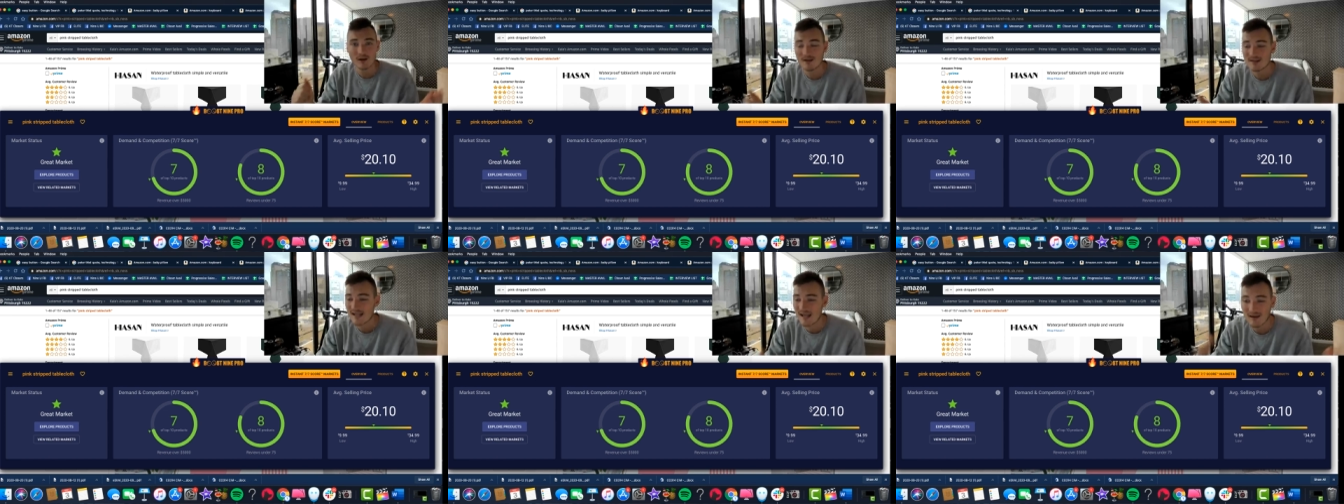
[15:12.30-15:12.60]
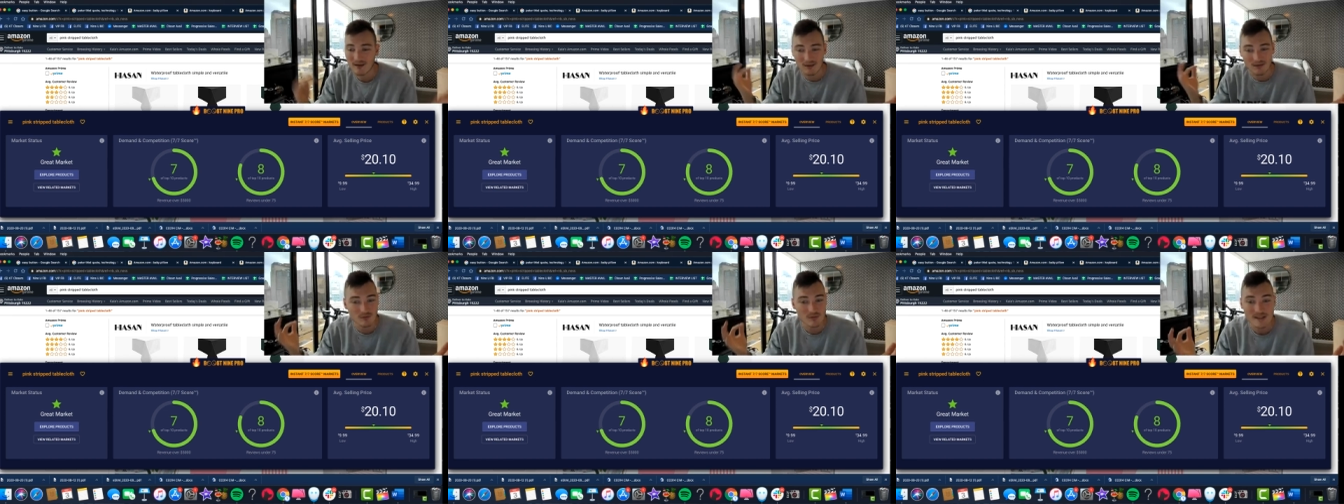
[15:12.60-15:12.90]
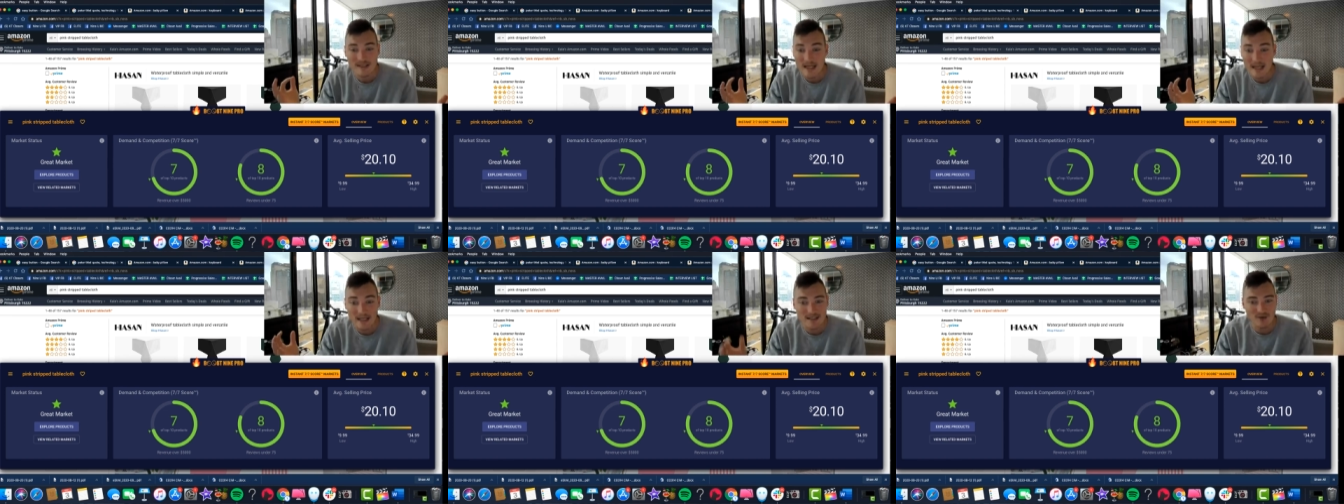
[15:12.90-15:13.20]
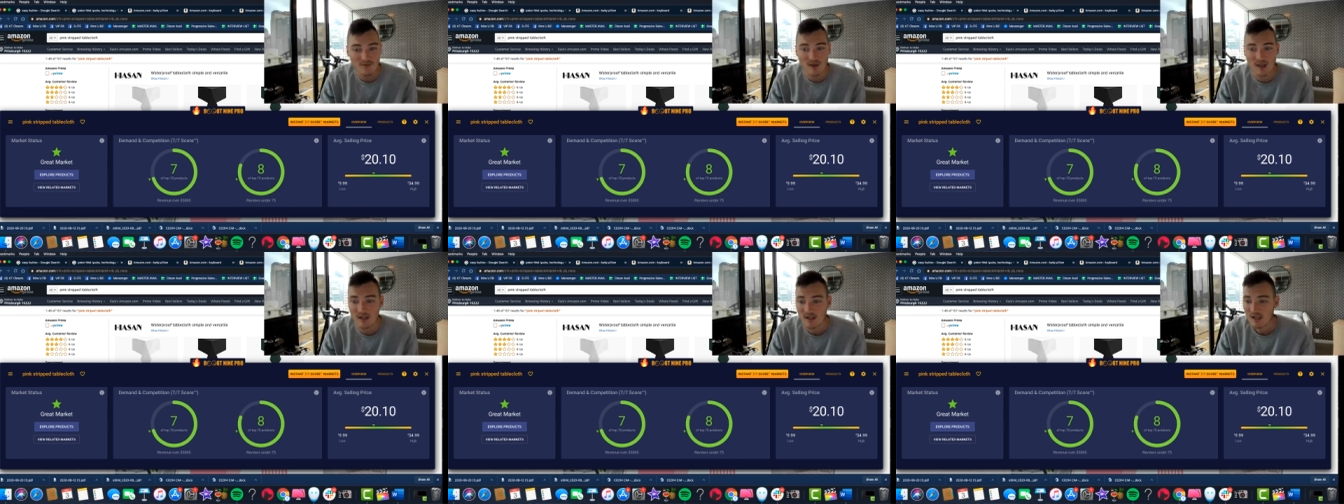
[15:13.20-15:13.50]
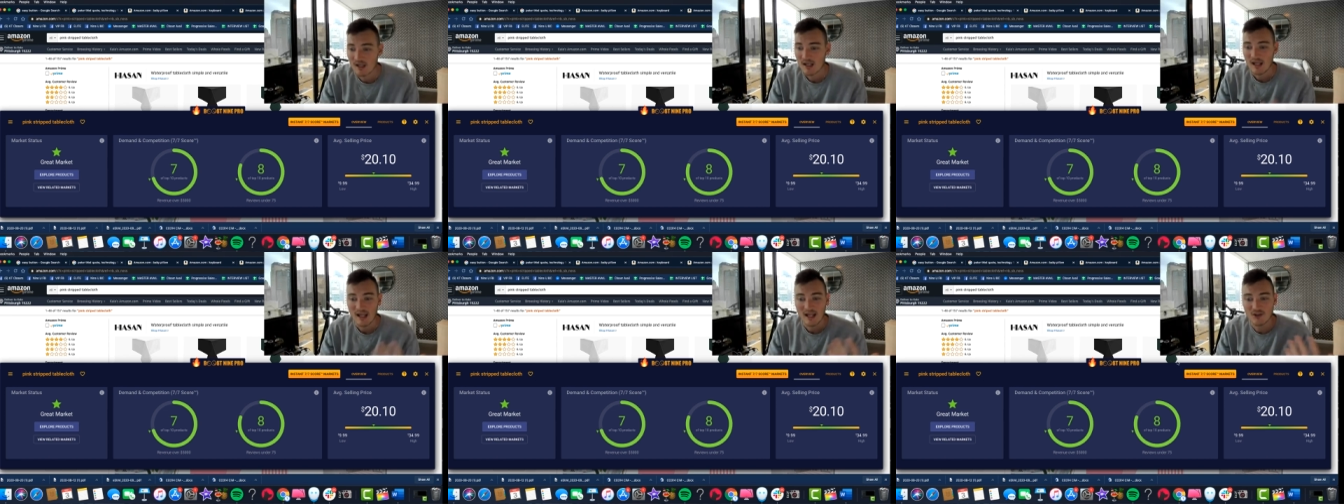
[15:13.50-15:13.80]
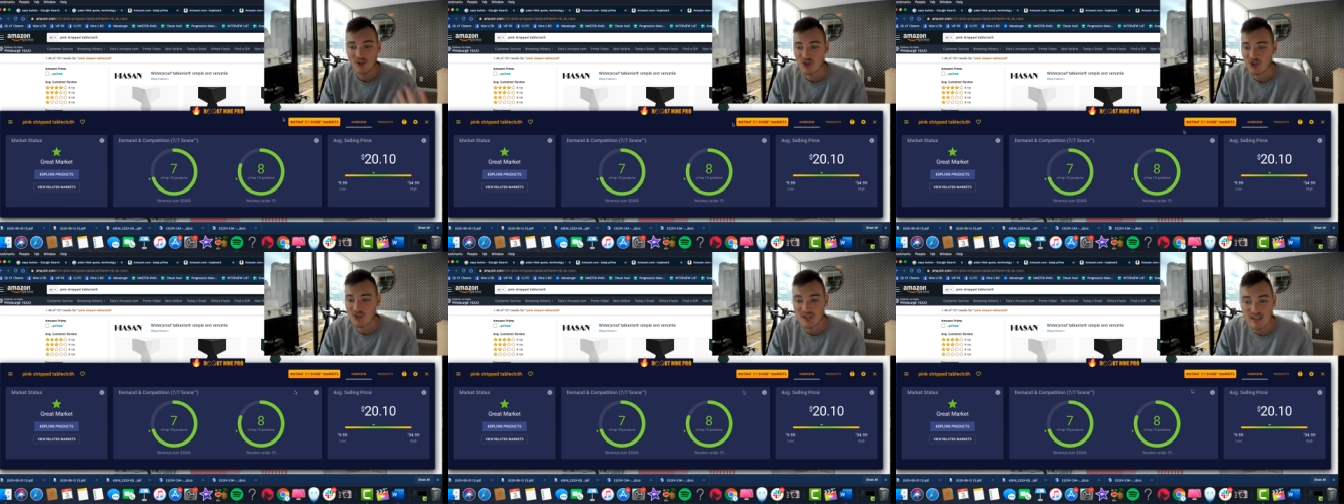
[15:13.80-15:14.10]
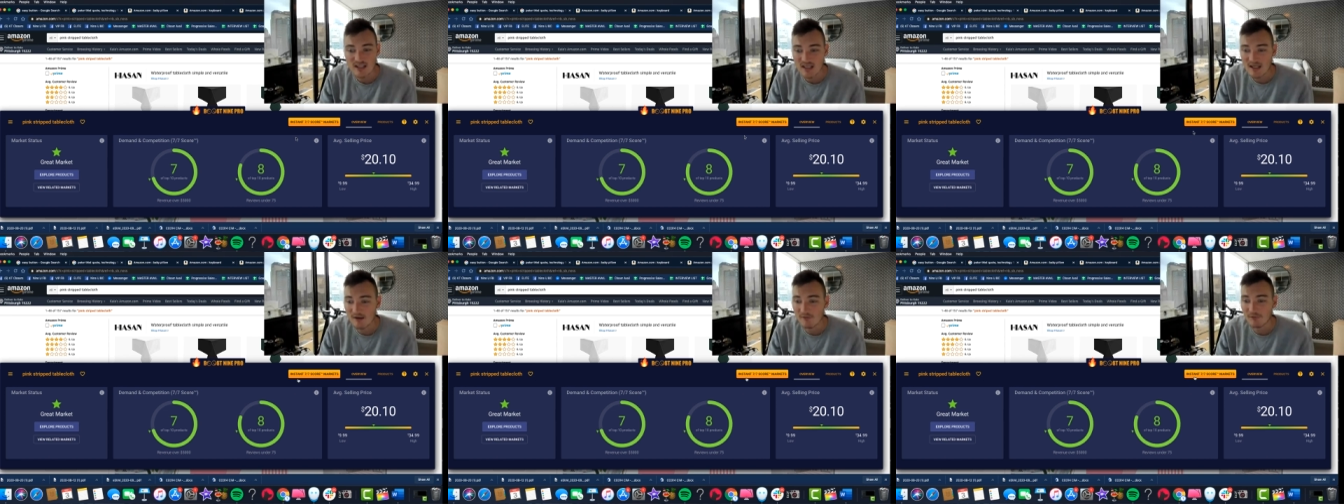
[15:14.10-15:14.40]
take three days of it, and just
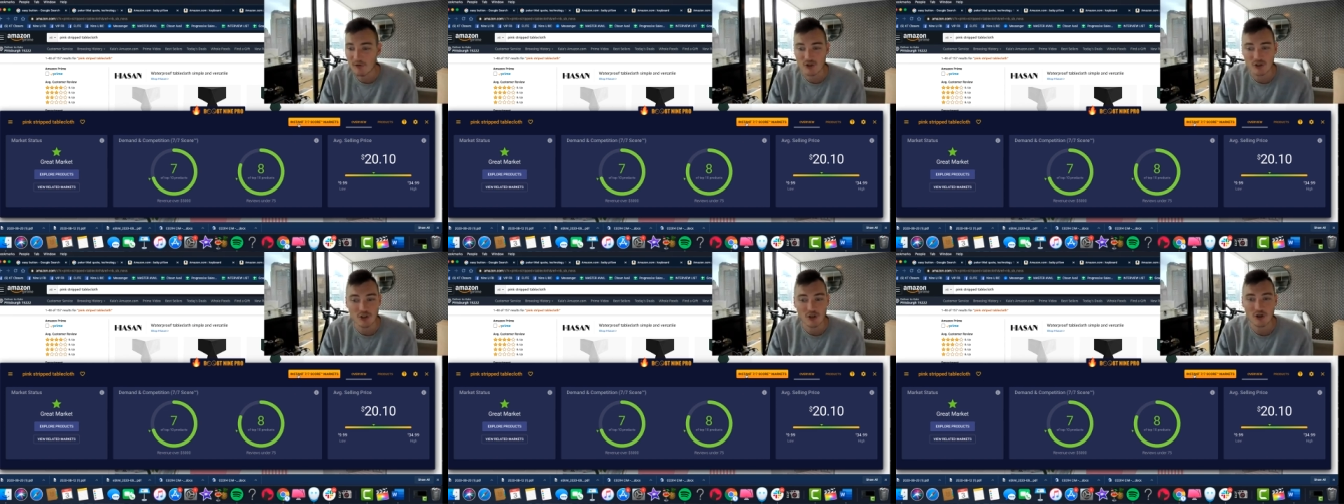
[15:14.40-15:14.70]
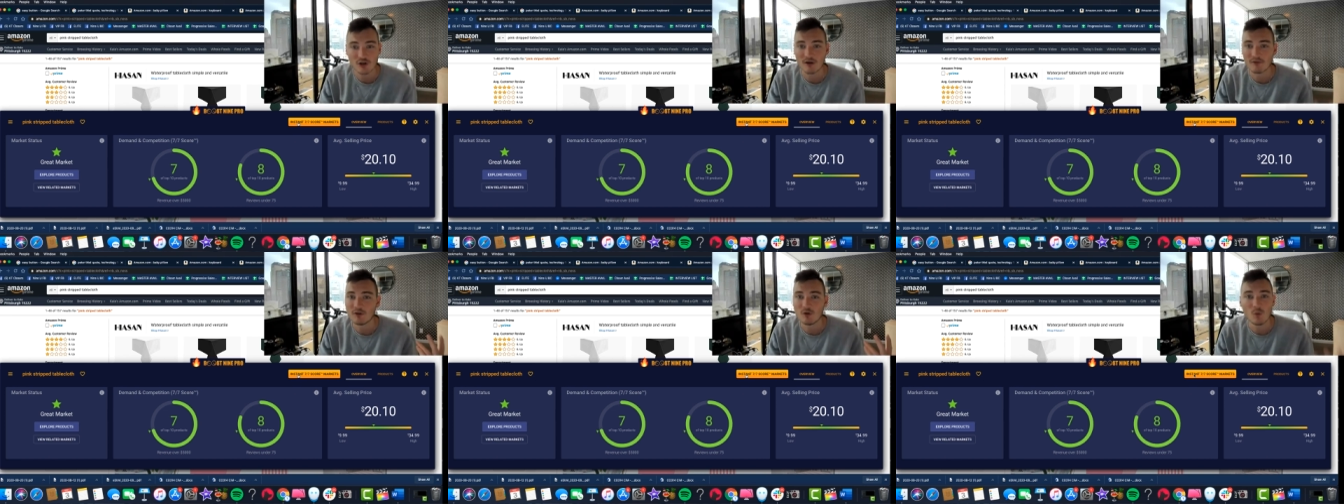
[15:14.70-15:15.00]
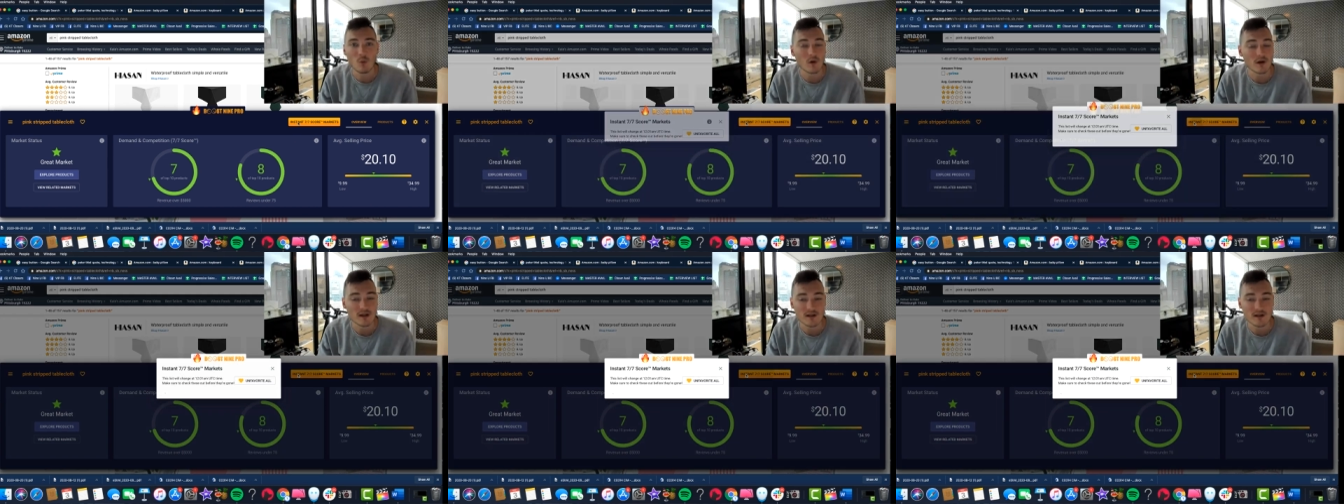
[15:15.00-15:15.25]
see for sure if you want to